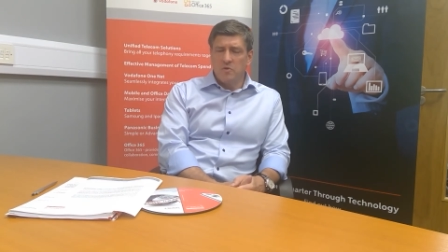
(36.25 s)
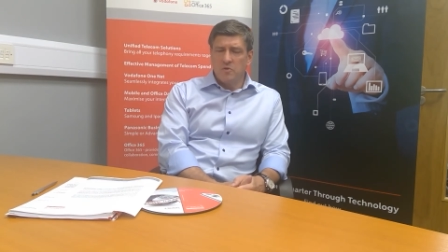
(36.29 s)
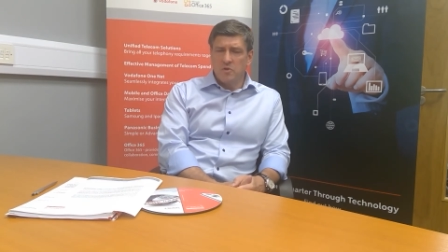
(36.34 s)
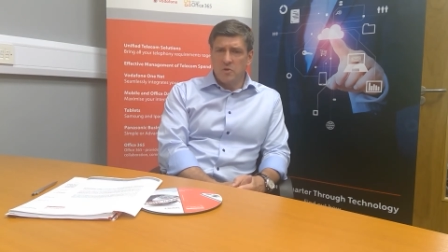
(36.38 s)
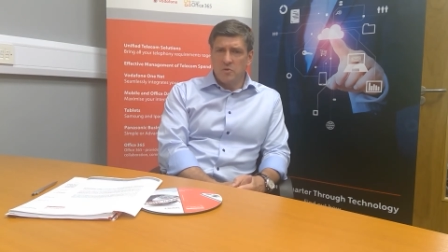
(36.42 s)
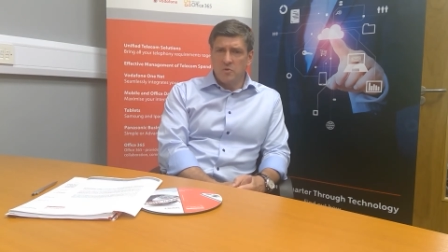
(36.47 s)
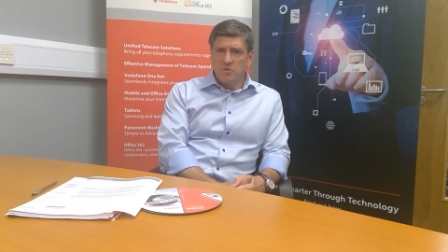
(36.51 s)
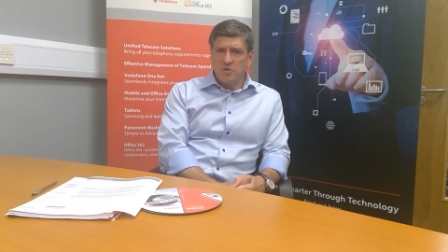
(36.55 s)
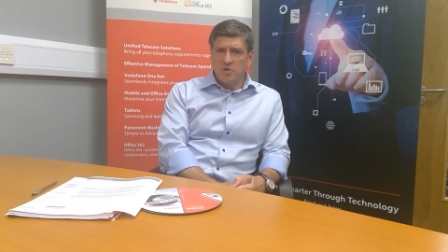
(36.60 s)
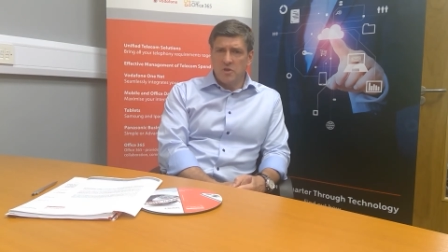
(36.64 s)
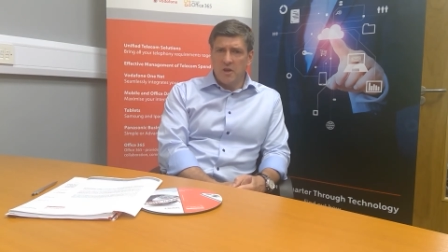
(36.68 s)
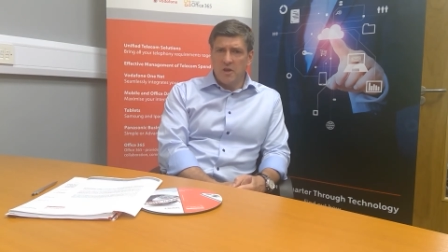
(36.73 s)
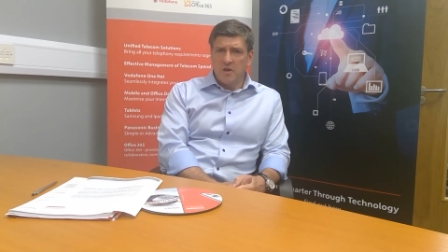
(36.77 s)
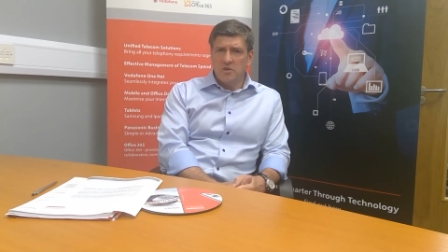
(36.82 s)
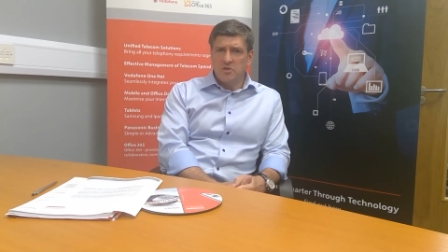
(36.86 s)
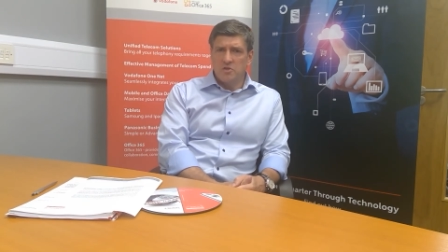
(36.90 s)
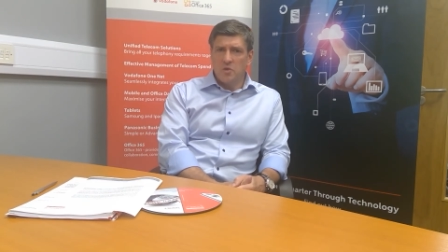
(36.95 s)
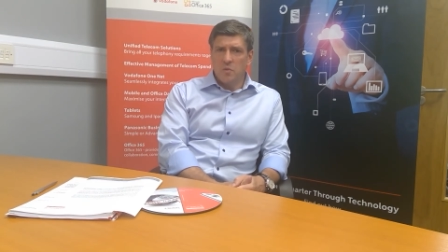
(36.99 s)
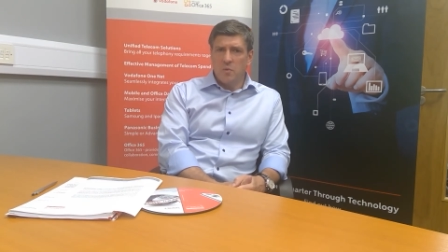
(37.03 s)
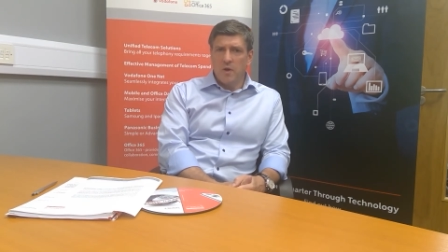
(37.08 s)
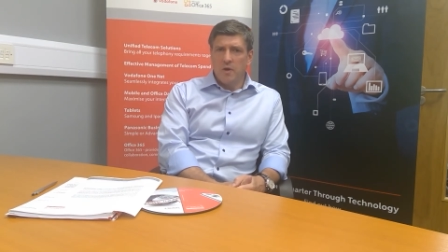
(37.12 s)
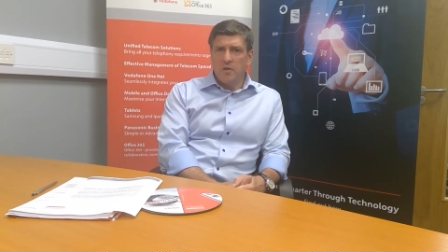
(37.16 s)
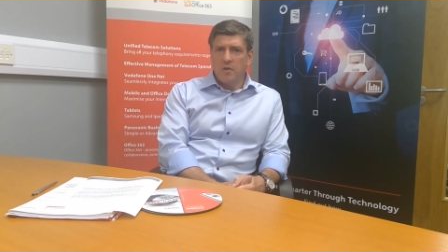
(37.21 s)
do change
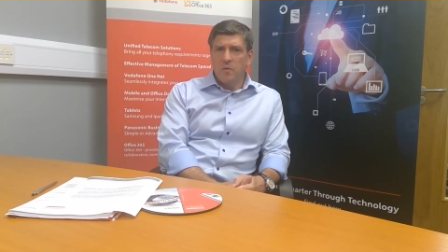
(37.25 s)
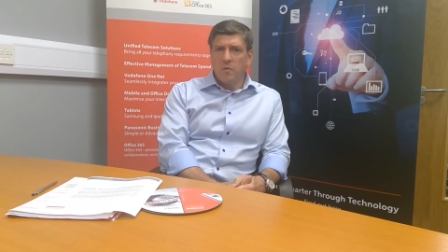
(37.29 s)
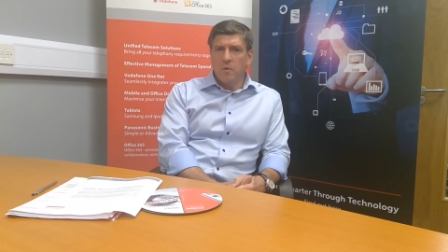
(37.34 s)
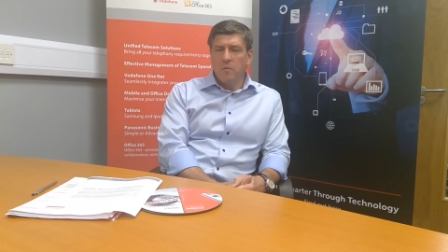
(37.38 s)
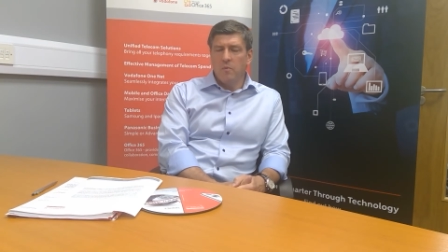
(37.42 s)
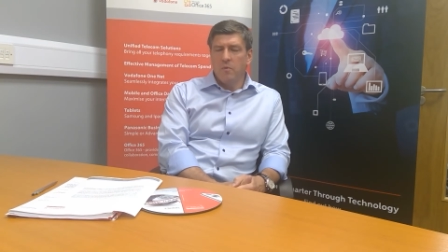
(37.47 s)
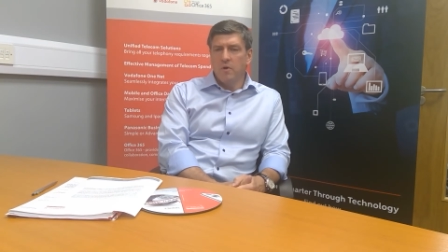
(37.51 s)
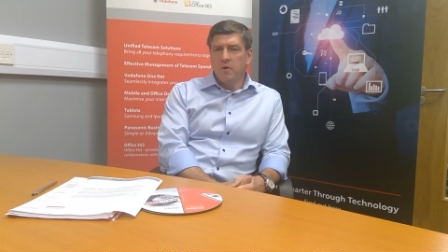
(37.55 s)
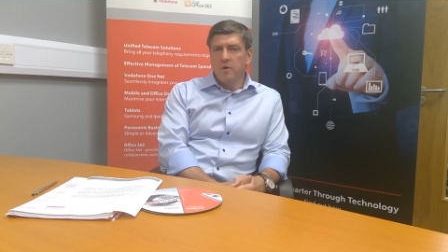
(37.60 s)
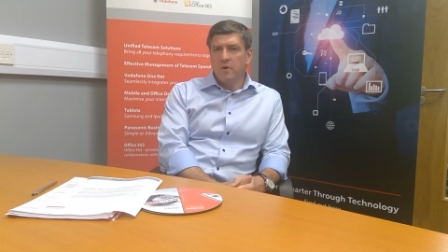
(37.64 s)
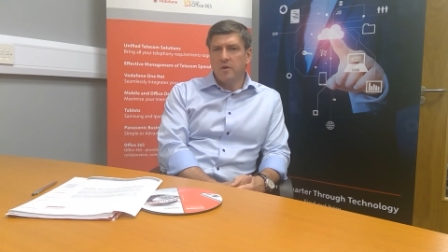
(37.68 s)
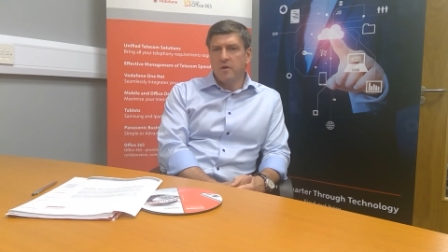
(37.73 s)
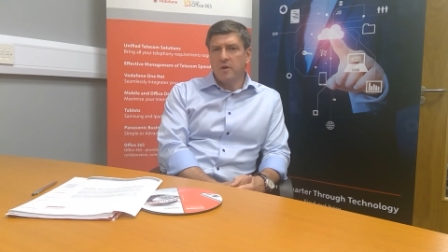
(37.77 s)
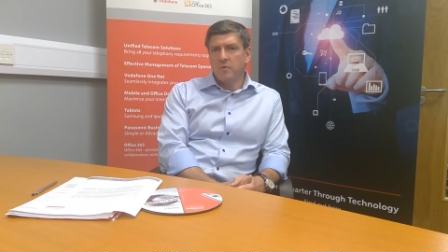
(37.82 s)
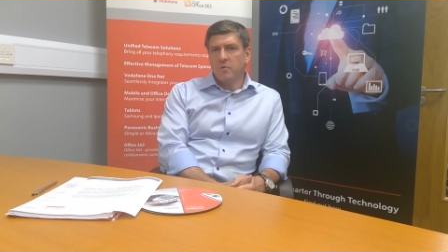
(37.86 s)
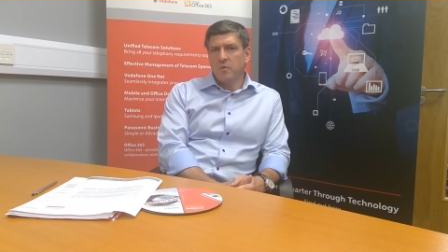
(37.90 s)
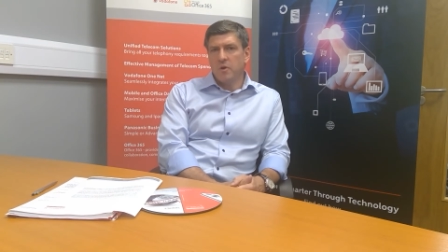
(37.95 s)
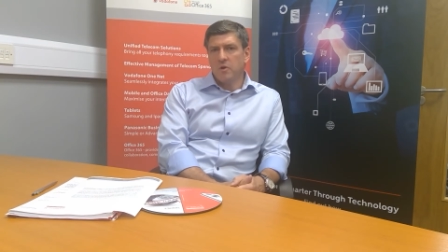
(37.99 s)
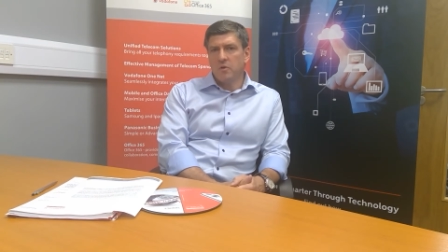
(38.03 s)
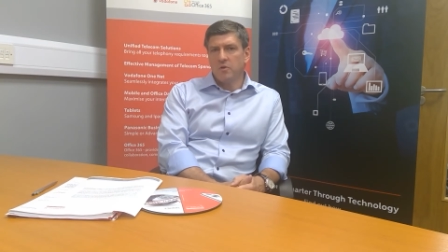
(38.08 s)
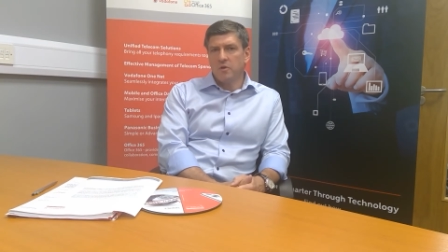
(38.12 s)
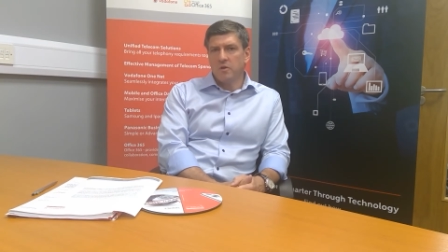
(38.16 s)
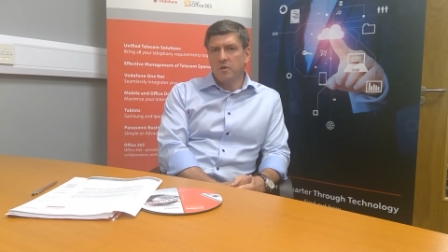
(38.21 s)
the way that we work and we
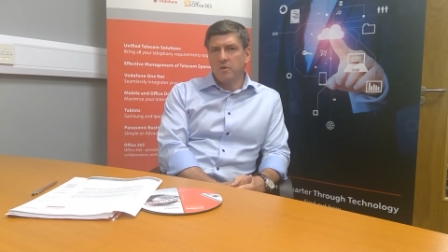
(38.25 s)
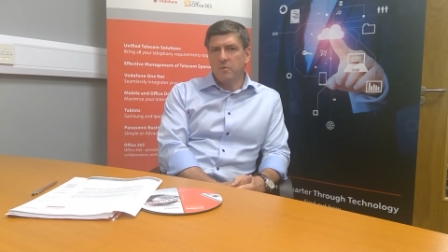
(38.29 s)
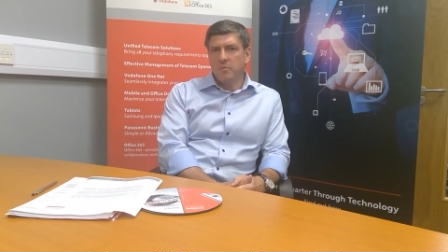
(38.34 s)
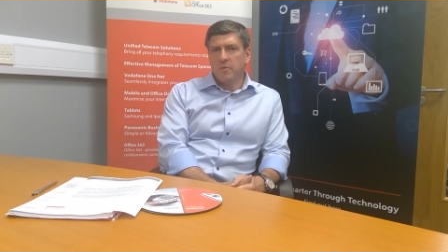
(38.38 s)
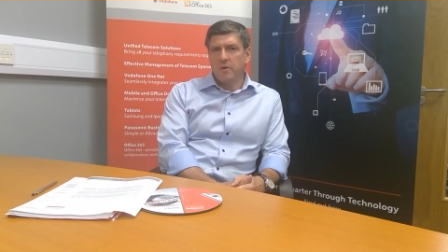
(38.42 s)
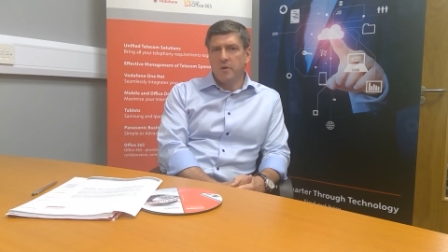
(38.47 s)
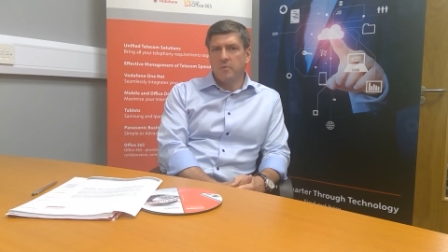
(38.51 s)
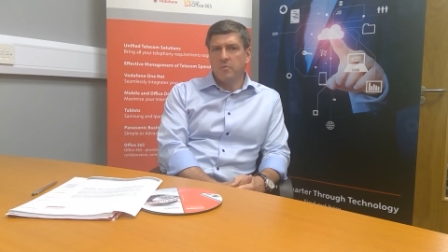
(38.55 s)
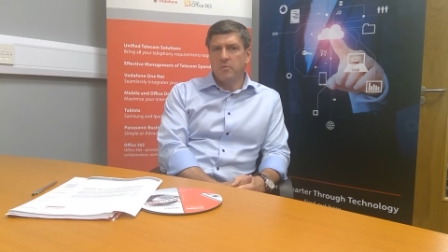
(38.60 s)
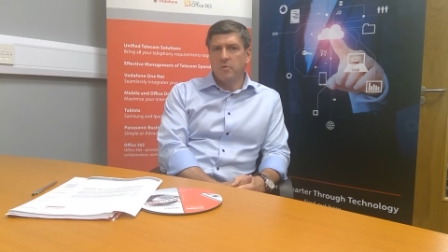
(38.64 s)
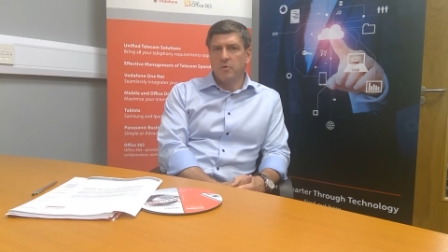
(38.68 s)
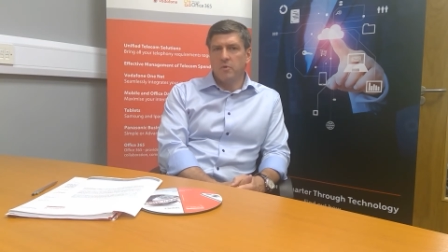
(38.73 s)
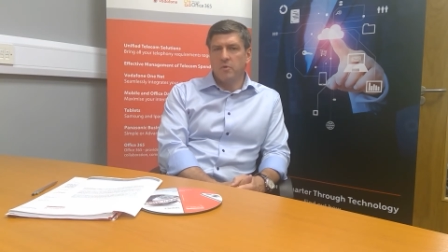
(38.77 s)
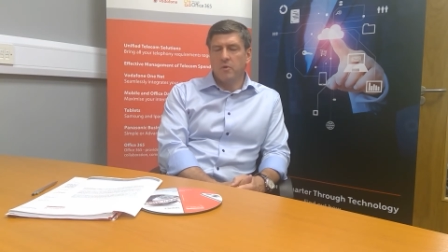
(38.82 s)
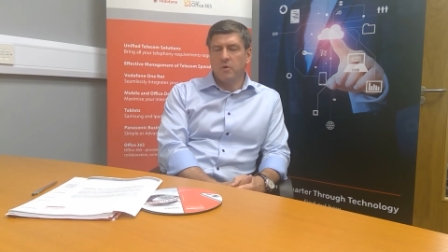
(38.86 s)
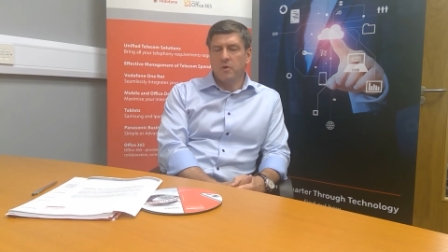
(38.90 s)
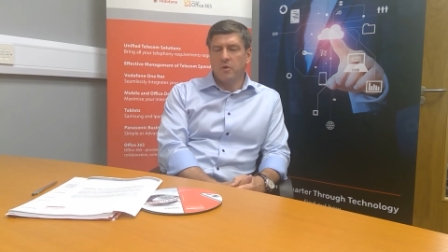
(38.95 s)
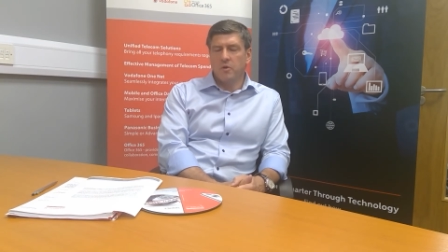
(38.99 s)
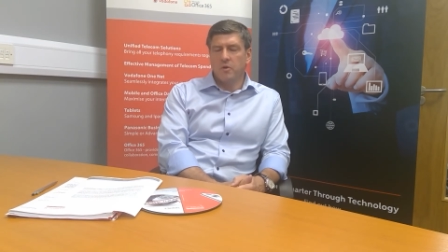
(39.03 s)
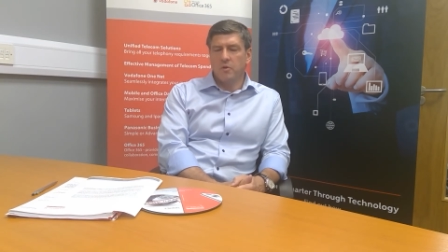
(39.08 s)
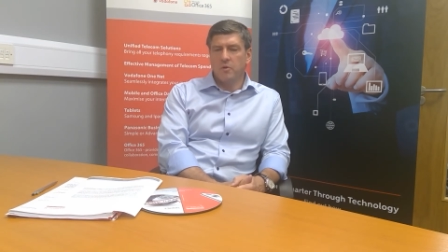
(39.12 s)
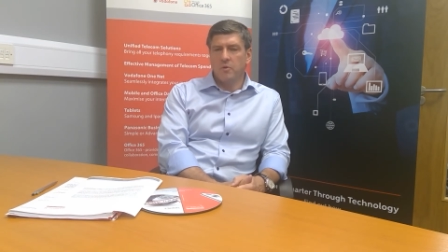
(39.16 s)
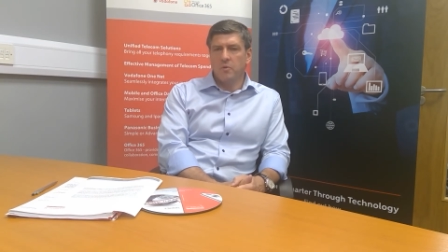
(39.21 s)
look at the
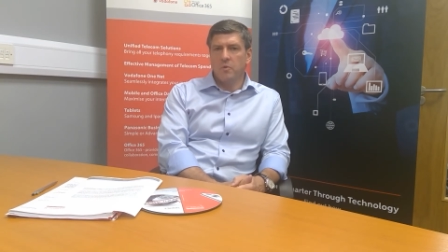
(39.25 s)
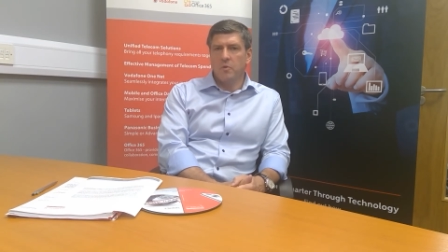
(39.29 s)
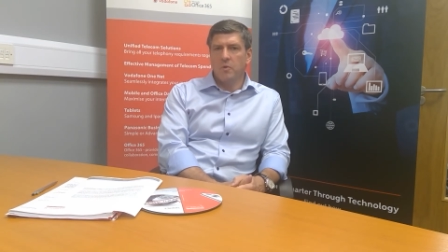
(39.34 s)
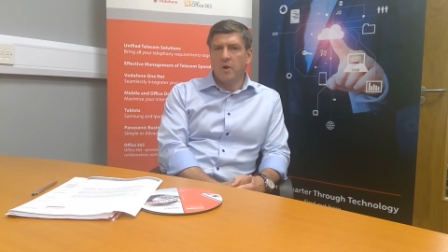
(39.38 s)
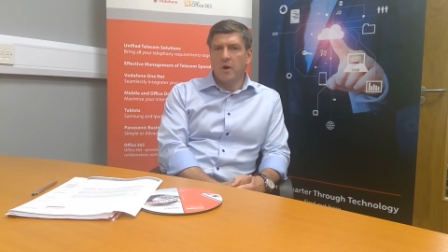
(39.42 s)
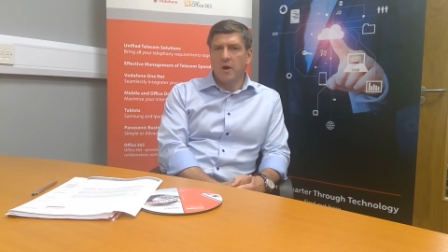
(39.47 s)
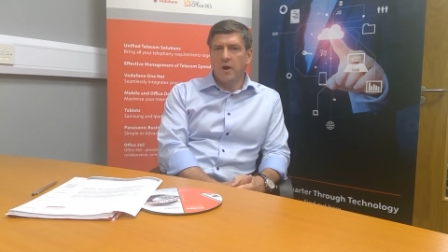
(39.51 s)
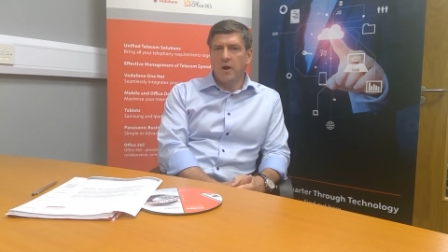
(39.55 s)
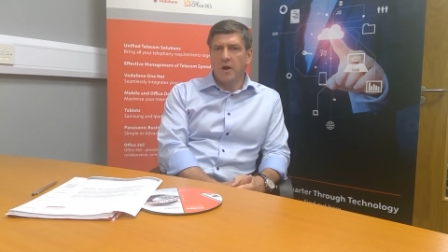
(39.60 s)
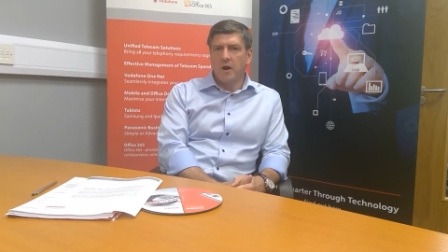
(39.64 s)
people who